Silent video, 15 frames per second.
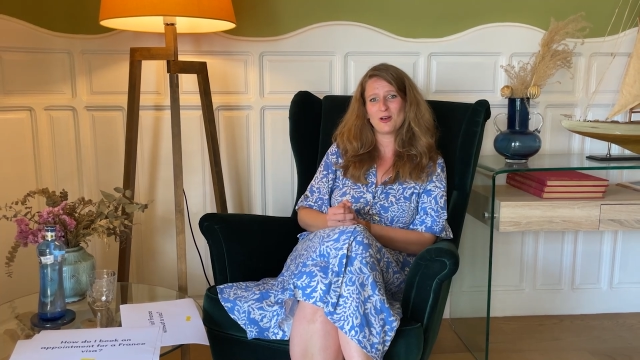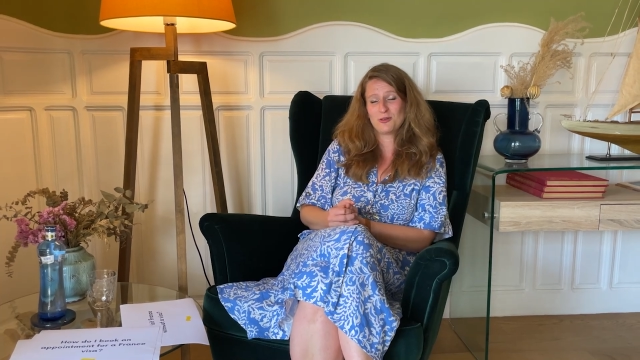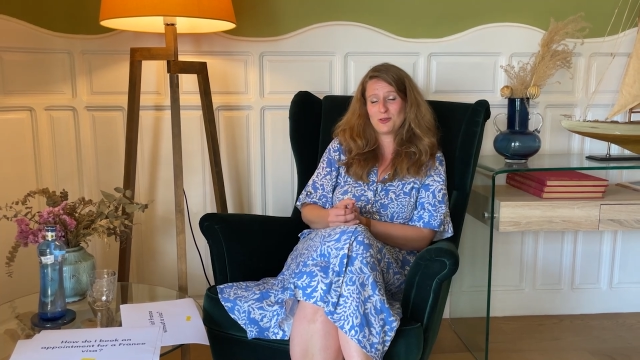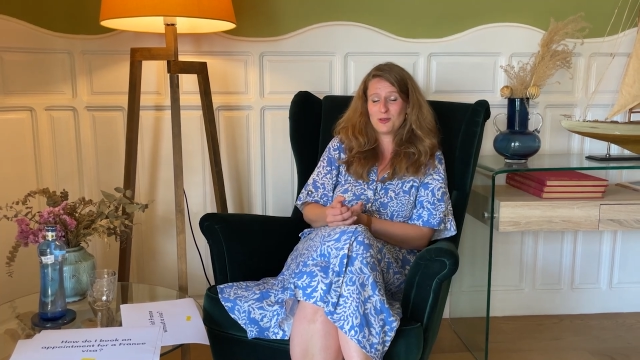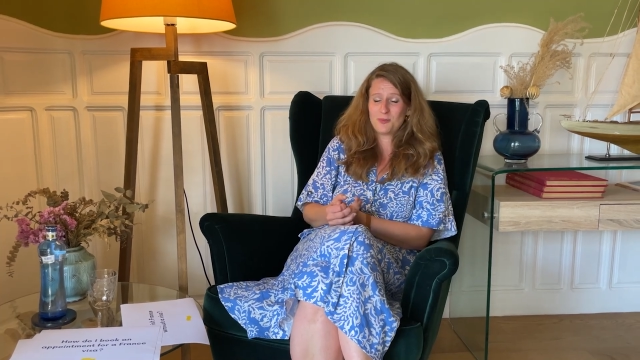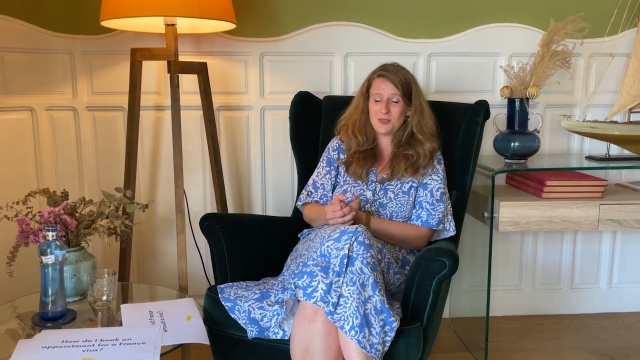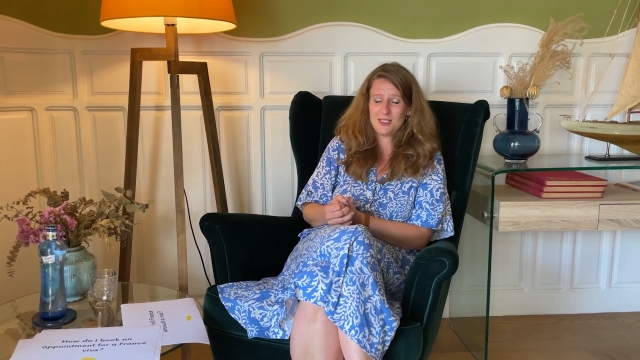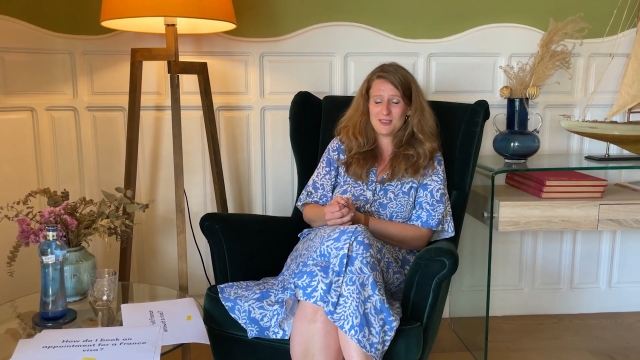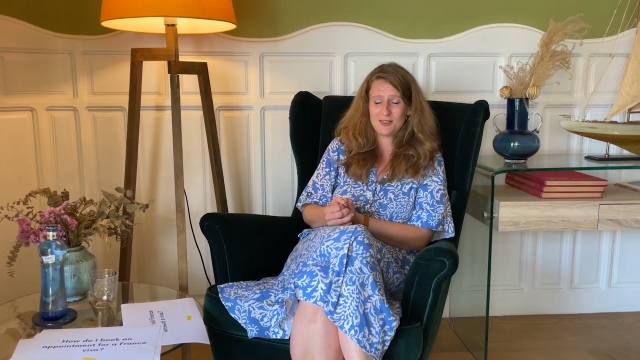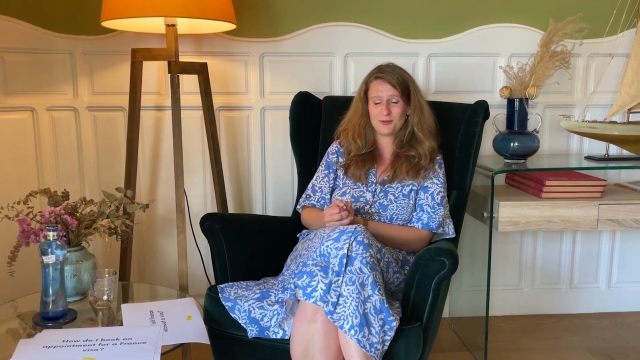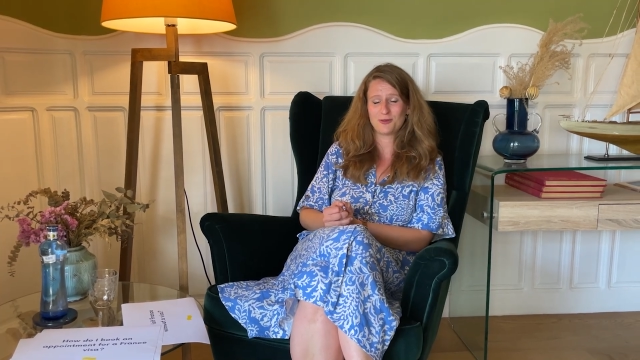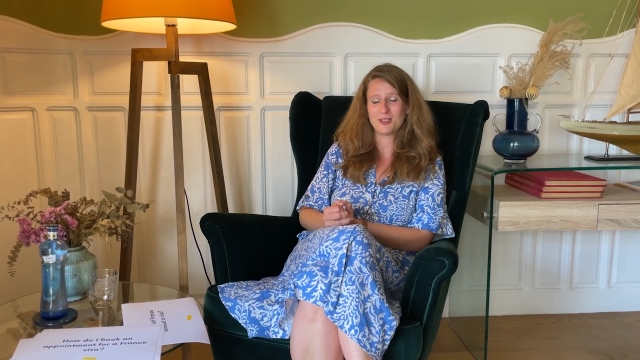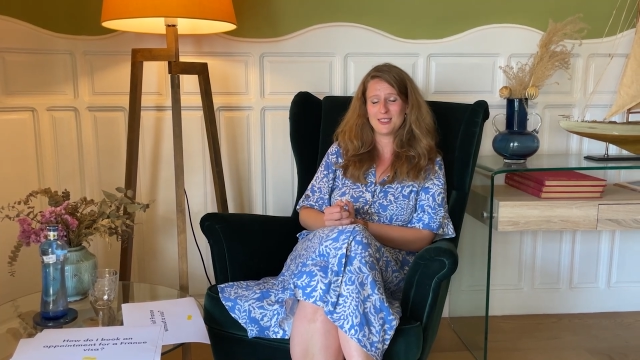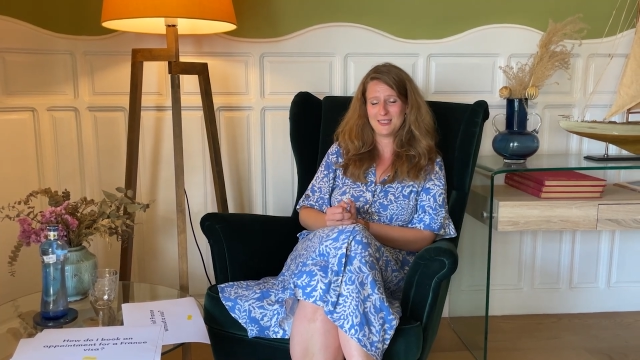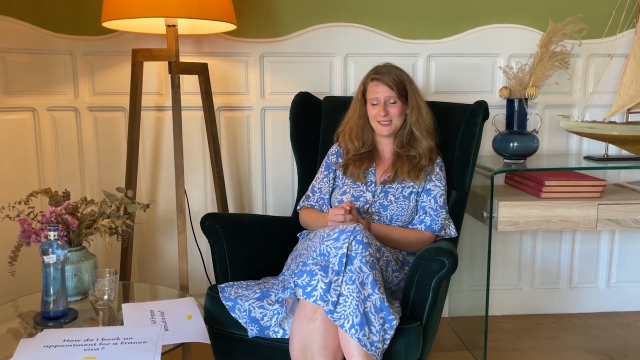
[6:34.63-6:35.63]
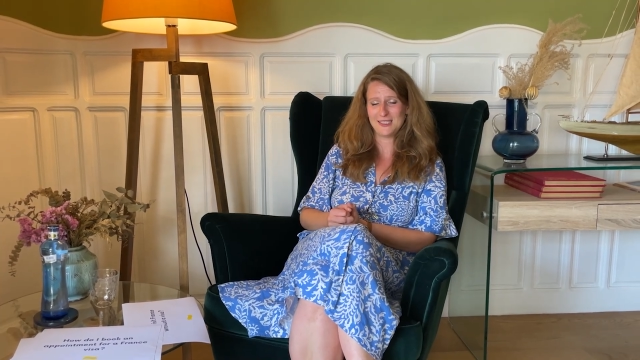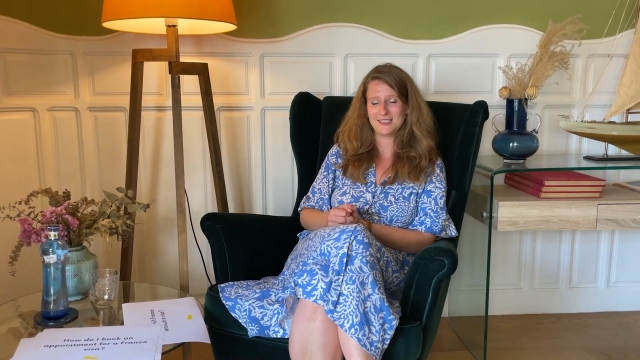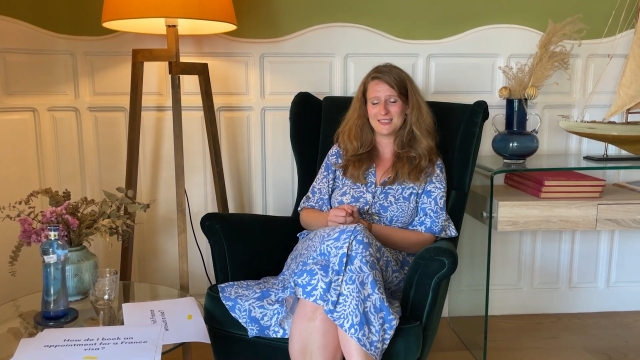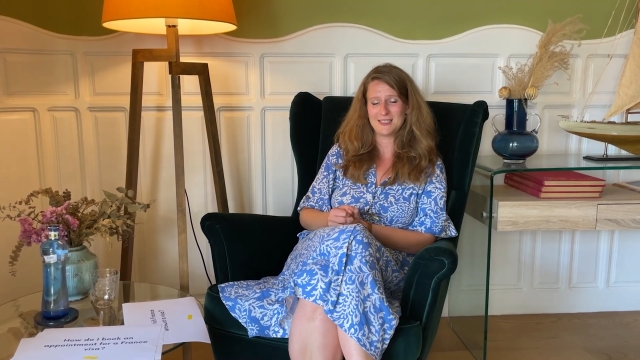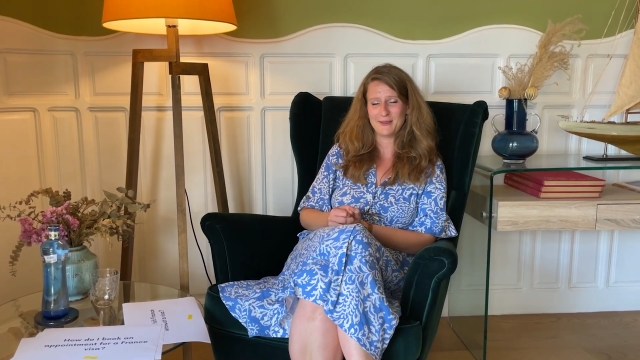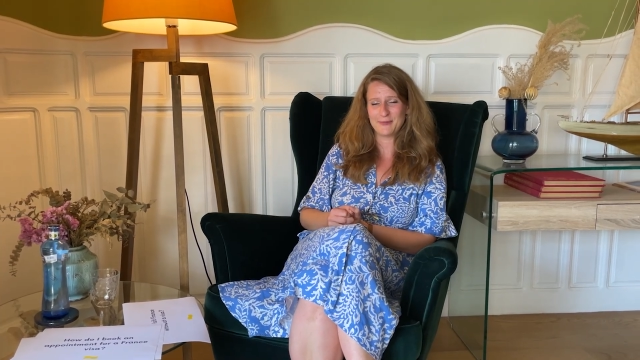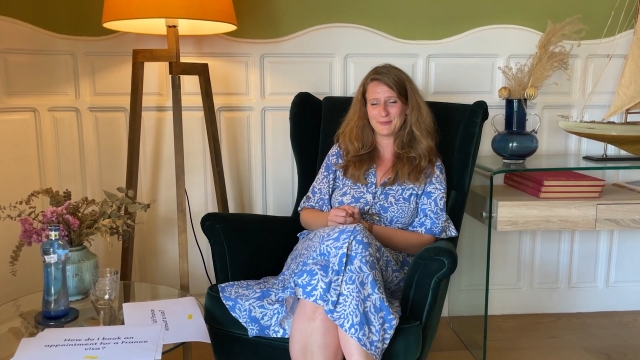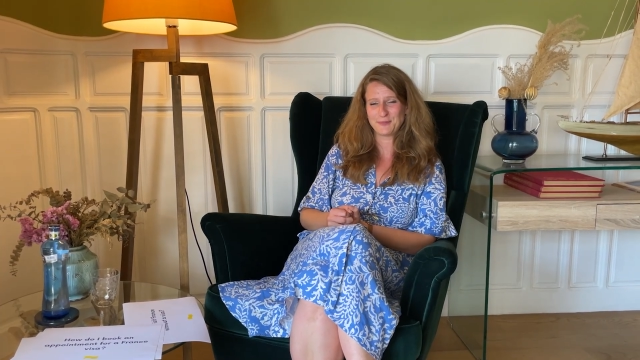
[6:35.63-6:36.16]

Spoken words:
of your place of residency.